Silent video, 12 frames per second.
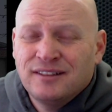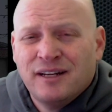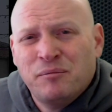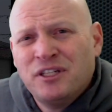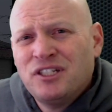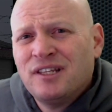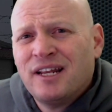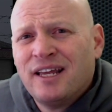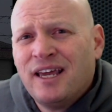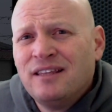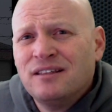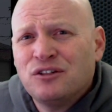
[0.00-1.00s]
Did I mention that
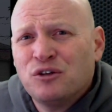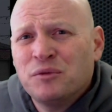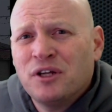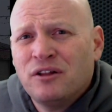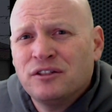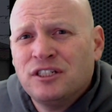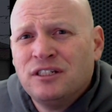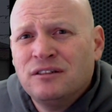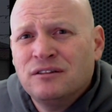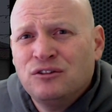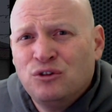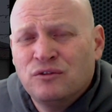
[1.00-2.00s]
I hate the
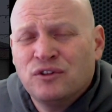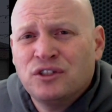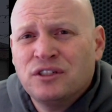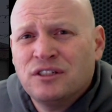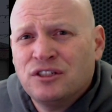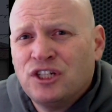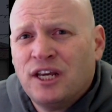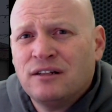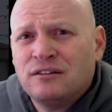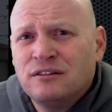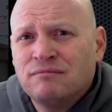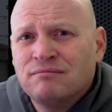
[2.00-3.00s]
terminology universes and
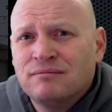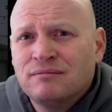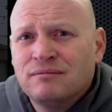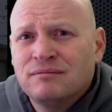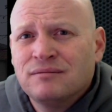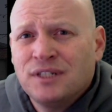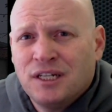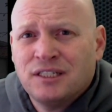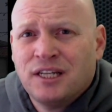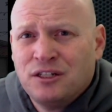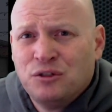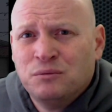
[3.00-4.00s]
channels?
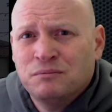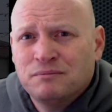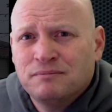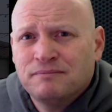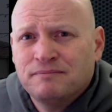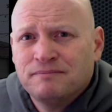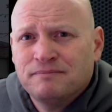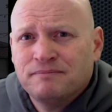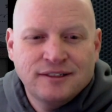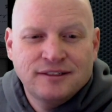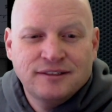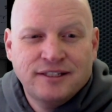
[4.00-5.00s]
Because I do.
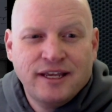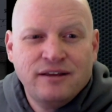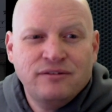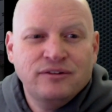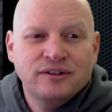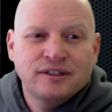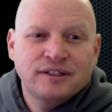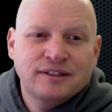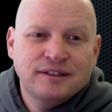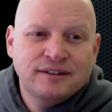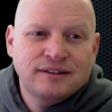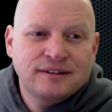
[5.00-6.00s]
Save,
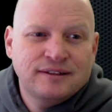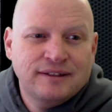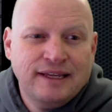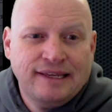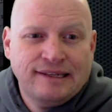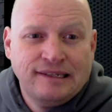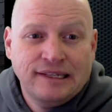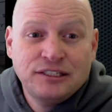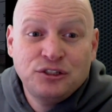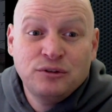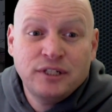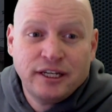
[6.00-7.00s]
and
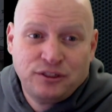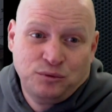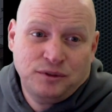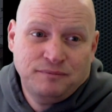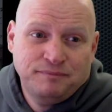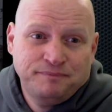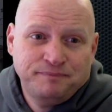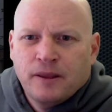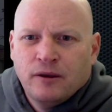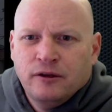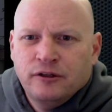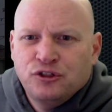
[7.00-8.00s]
let's do the next
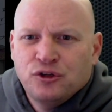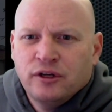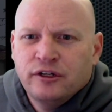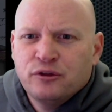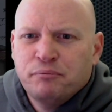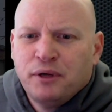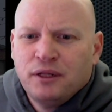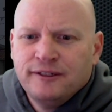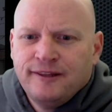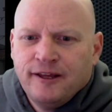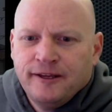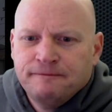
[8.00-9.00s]
one. I'm gonna draw another
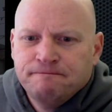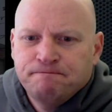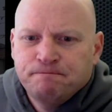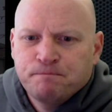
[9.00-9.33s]
polyline.